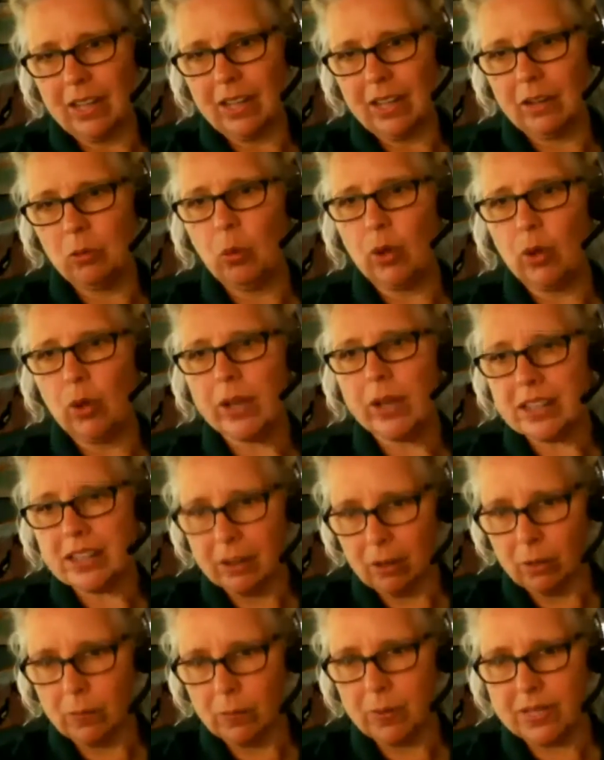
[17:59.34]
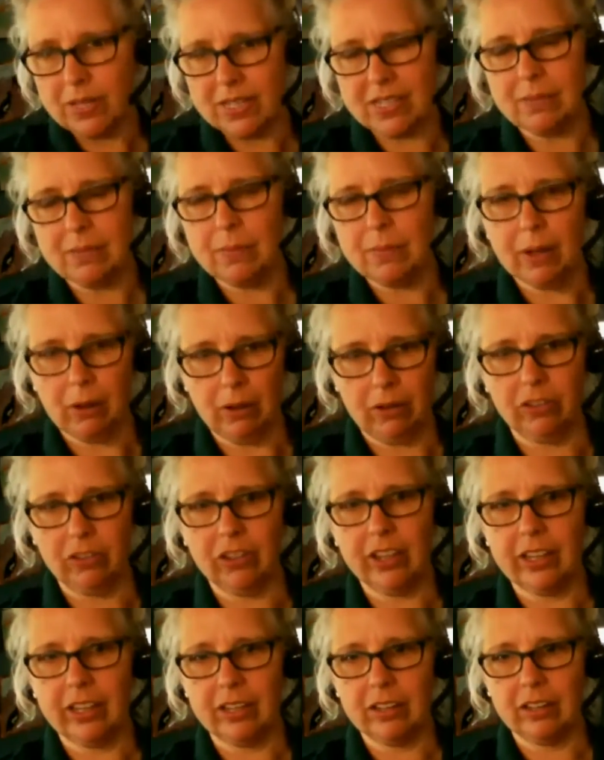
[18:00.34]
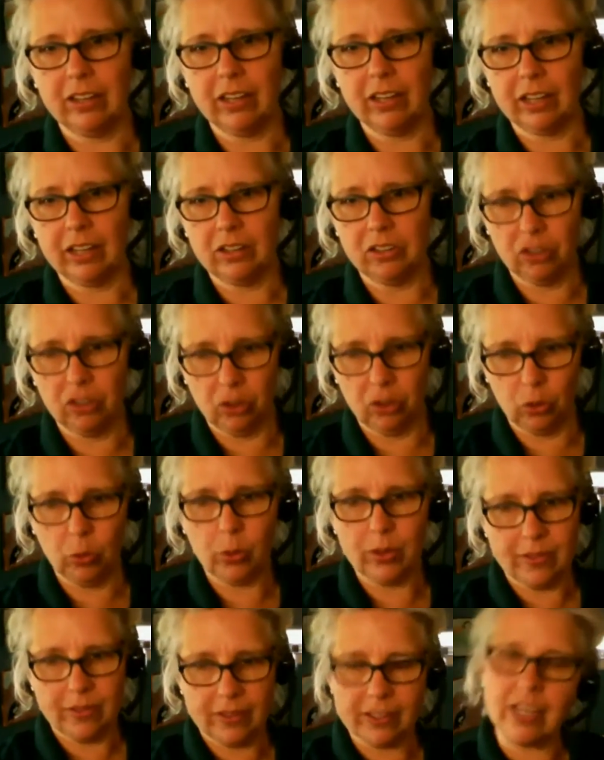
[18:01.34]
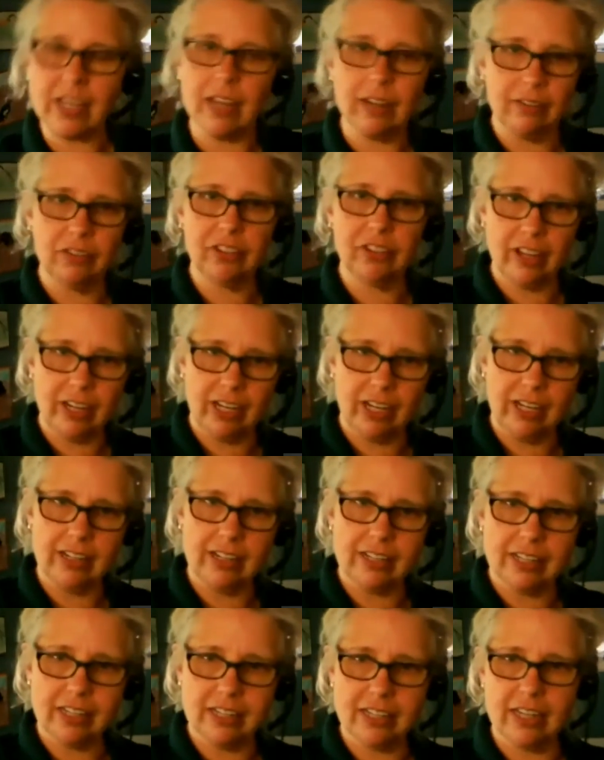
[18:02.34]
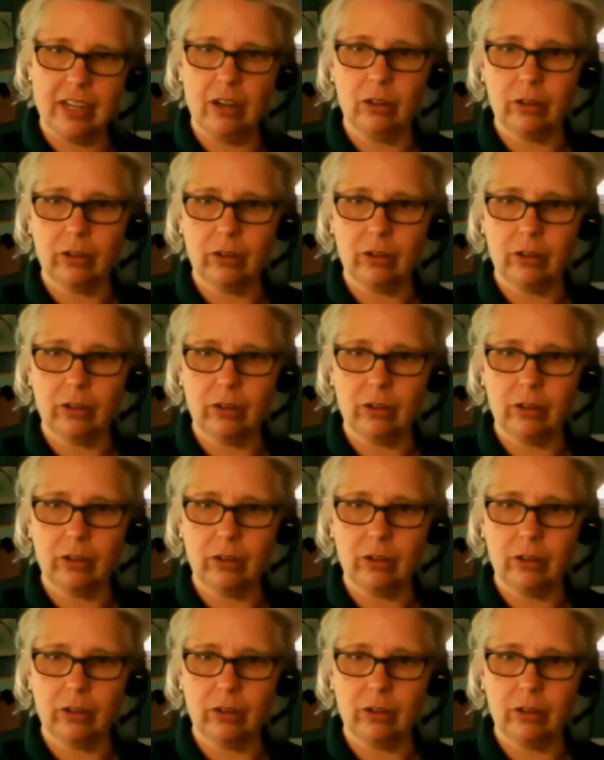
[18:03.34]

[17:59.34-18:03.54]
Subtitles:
And what therapists and parents can do with this kind of study is to say, all